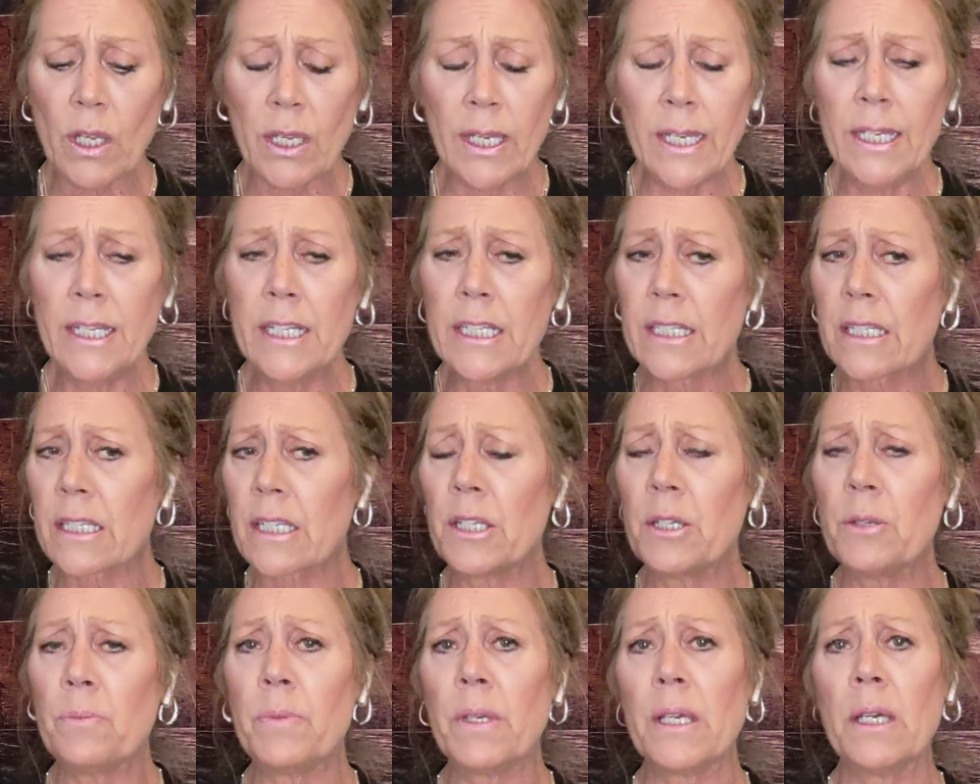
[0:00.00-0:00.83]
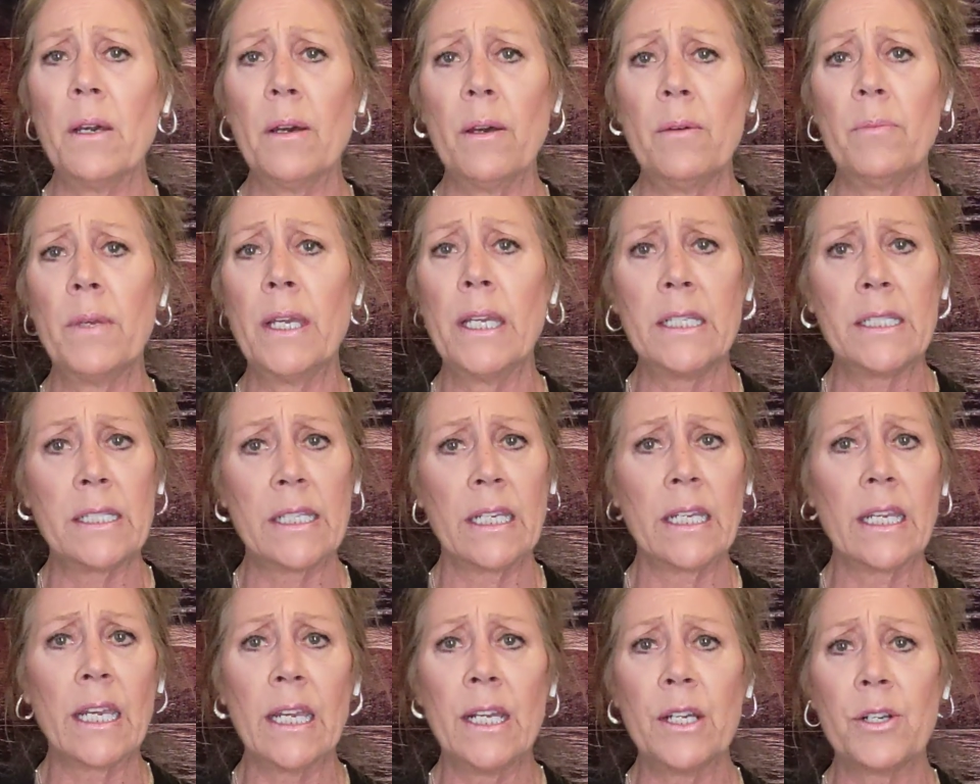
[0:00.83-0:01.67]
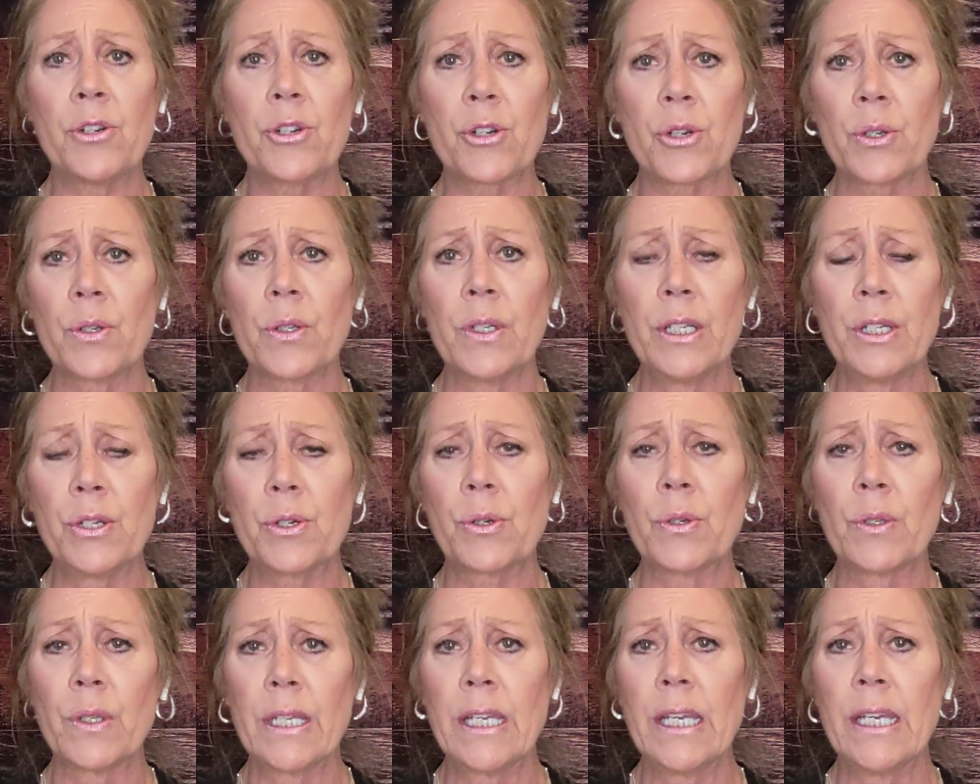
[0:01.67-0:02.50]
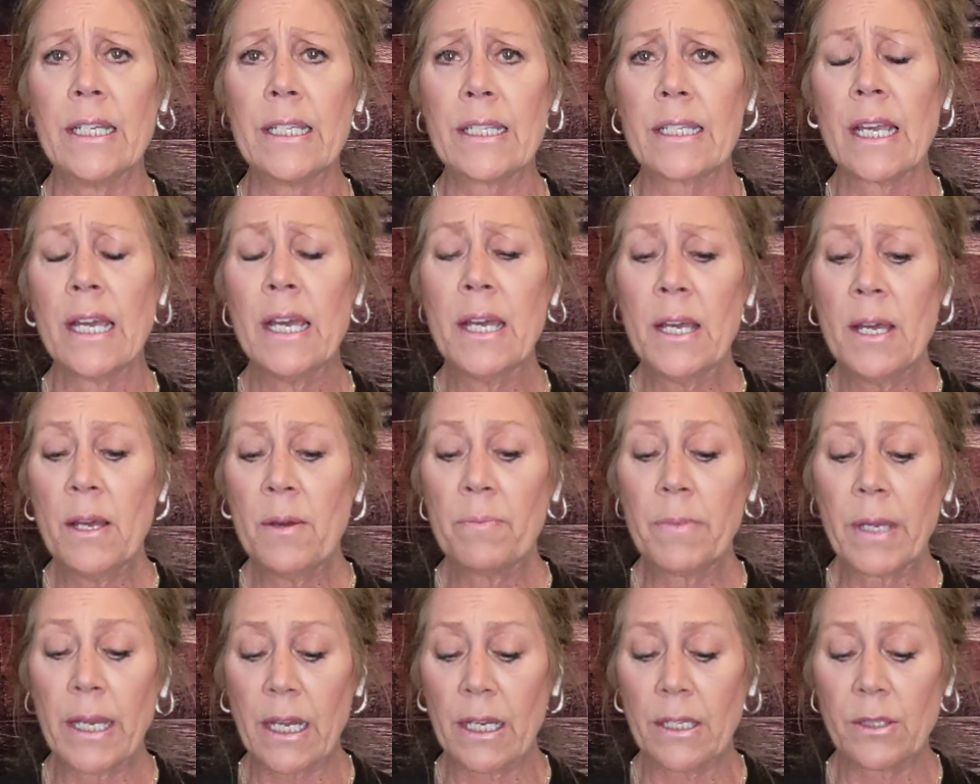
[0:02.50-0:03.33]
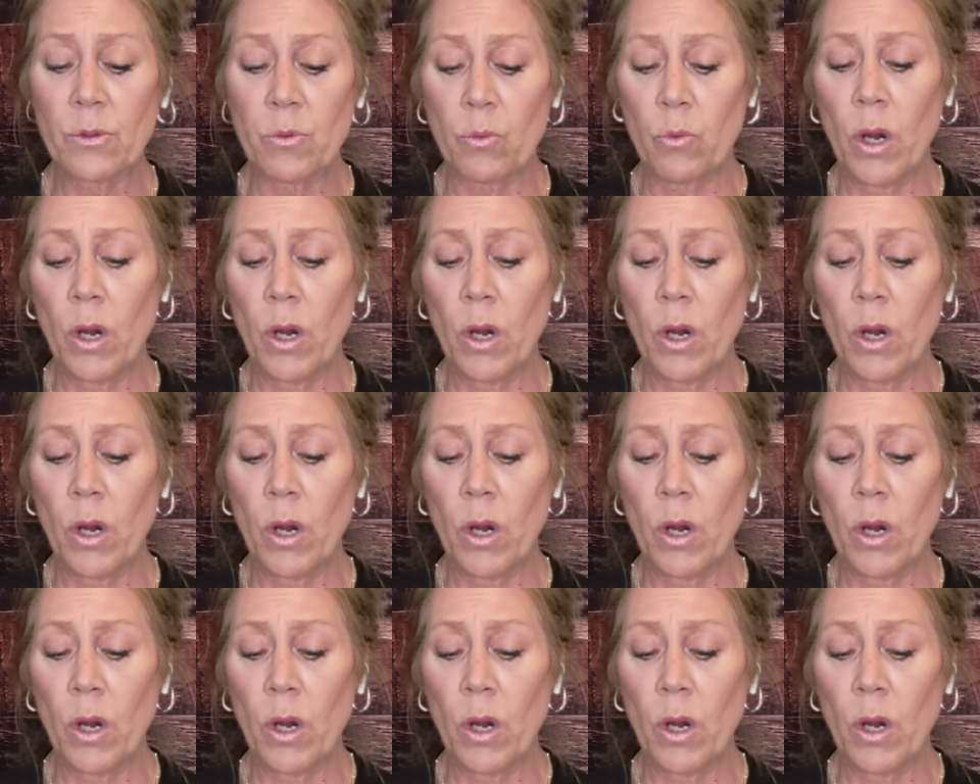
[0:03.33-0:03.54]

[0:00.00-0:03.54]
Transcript: And it's going to be amazing. It truly, truly is. Because